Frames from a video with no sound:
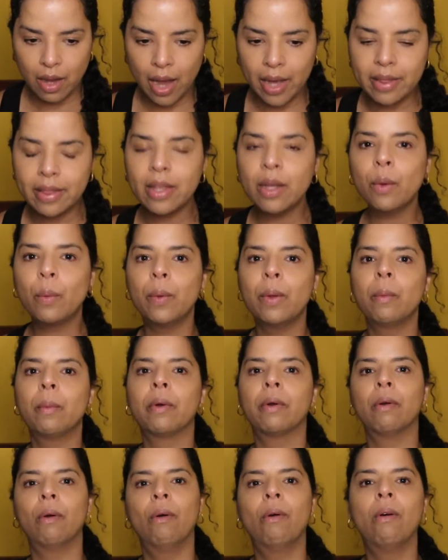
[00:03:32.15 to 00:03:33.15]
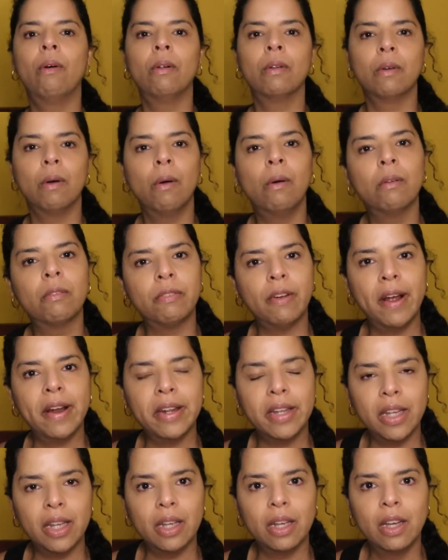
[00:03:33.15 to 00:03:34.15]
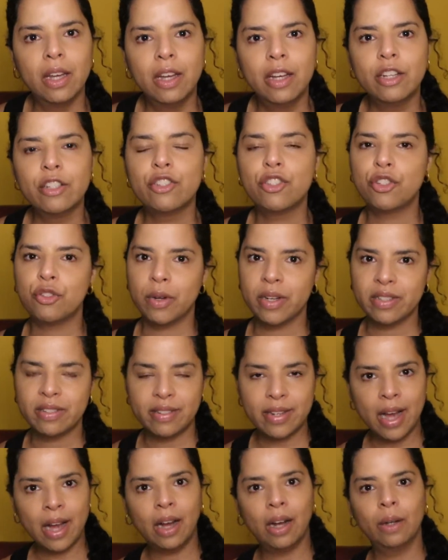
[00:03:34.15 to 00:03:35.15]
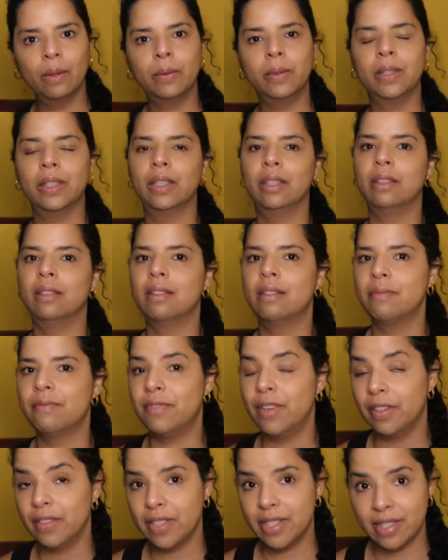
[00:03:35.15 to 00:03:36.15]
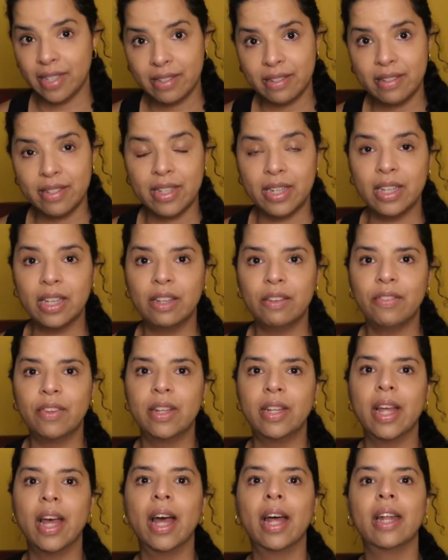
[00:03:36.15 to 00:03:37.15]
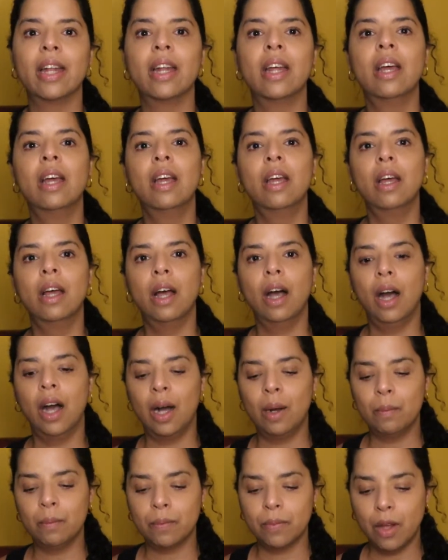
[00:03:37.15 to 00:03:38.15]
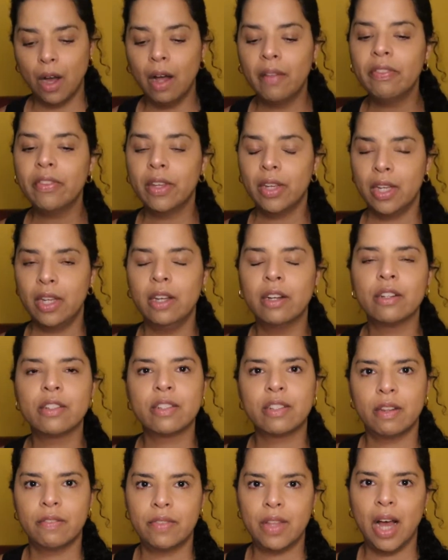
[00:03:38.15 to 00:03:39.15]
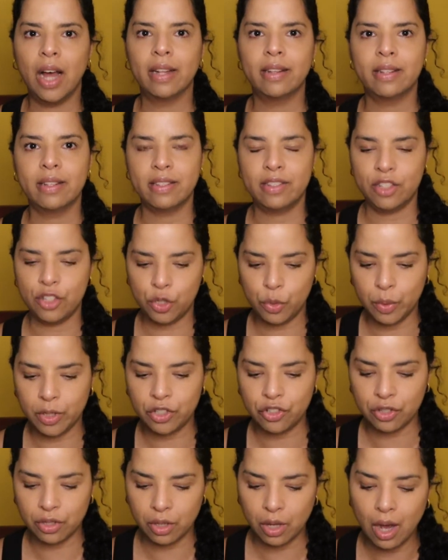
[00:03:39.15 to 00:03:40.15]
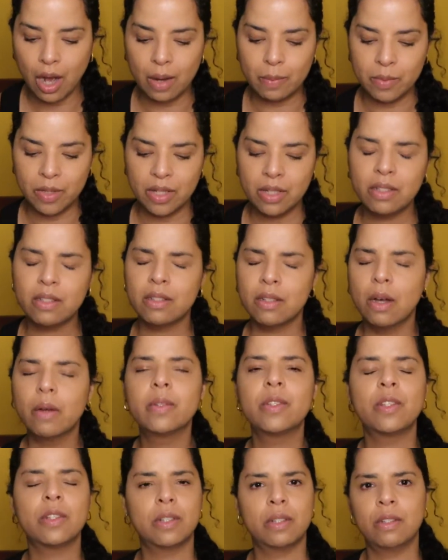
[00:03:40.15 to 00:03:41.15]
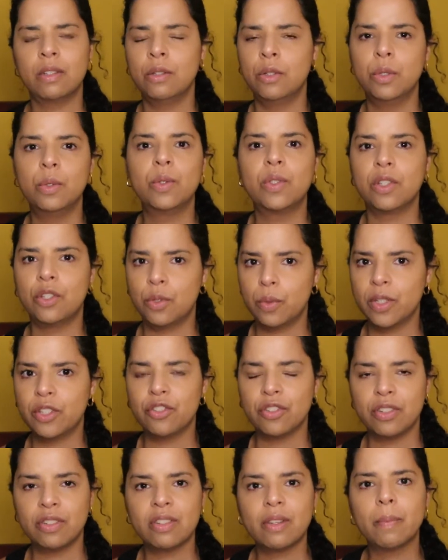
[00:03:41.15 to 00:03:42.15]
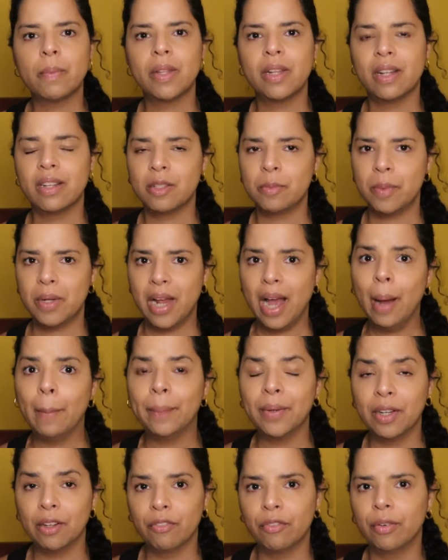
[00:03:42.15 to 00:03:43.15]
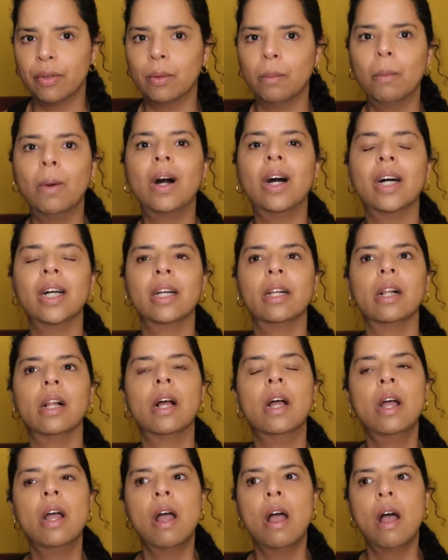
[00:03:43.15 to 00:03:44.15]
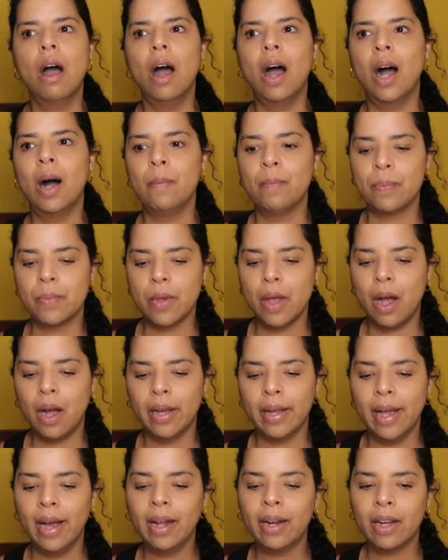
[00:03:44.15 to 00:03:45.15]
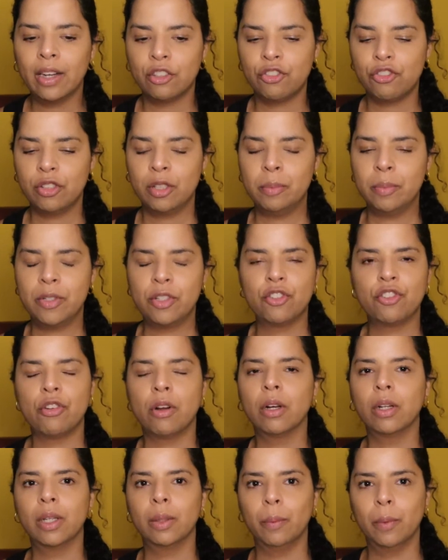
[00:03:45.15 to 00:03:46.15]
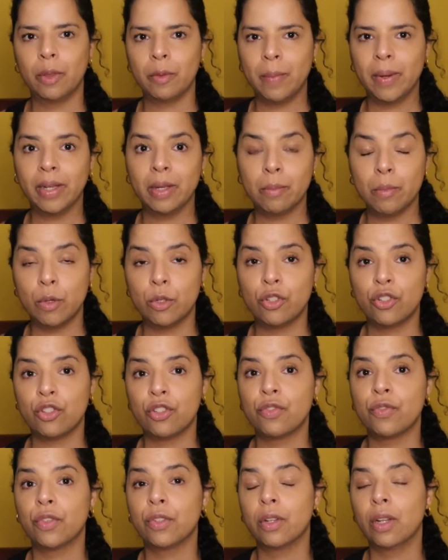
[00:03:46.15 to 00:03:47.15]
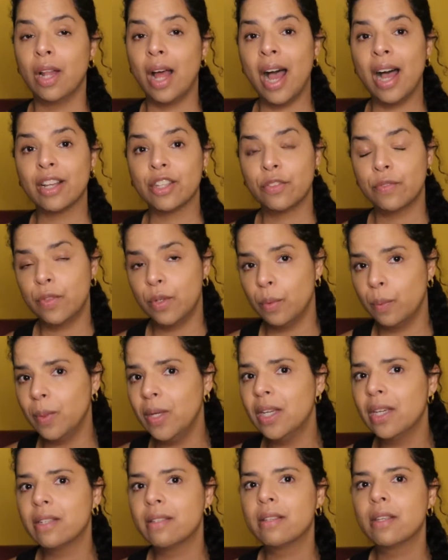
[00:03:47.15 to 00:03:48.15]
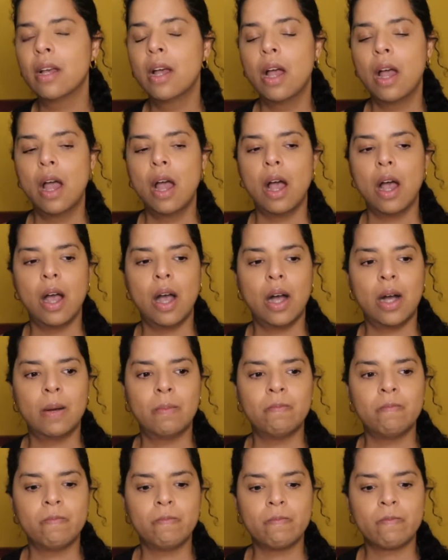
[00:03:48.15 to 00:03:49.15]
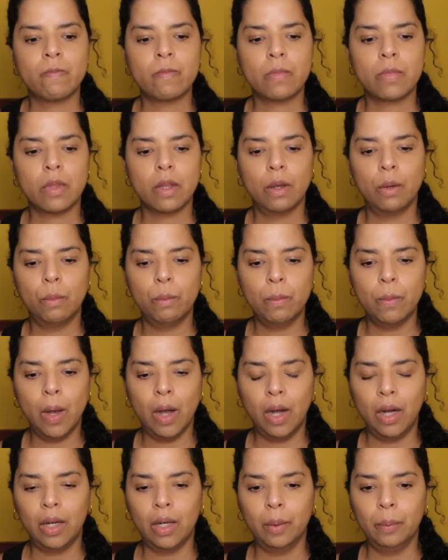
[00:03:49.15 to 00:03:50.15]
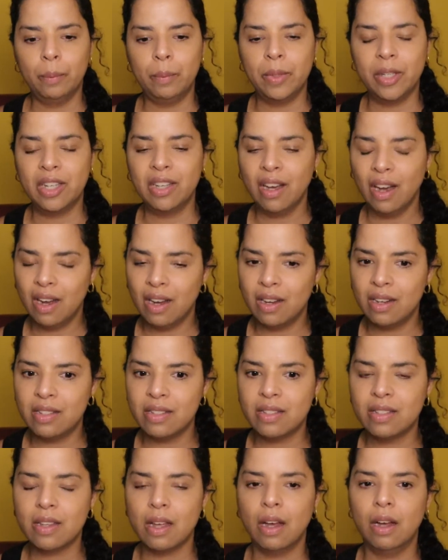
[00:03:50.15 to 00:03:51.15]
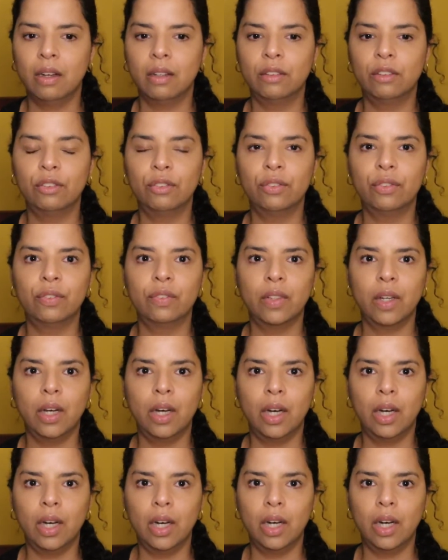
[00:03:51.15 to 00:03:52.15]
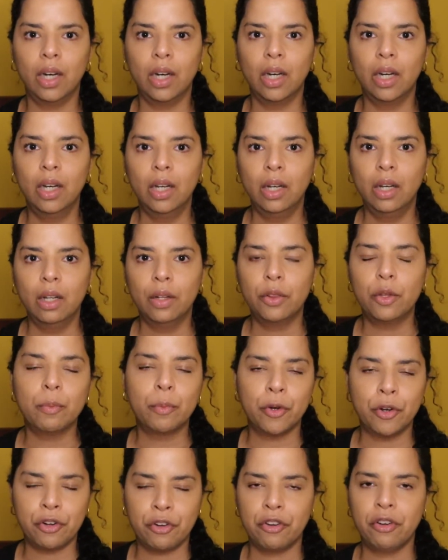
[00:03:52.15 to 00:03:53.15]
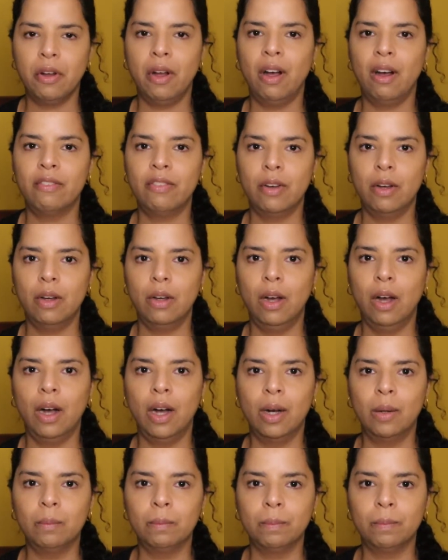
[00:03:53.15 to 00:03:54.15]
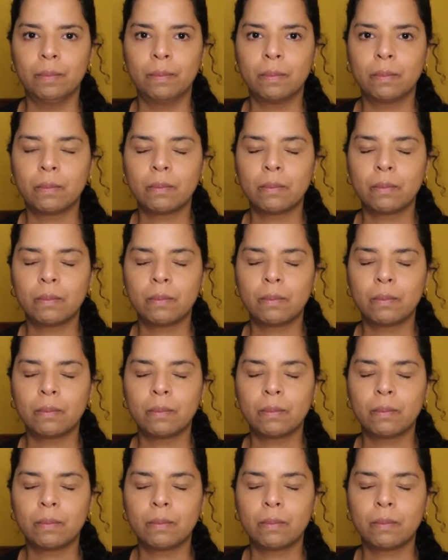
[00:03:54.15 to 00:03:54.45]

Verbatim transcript: I think we were all already stressed out and very sensitive, and then um, on the heels of that, this situation comes, and it's not a new situation. It's something that's been happening for a while. Um, I had actually been struggling with my emotions for the last few weeks um, uh, because of uh, the murder of um,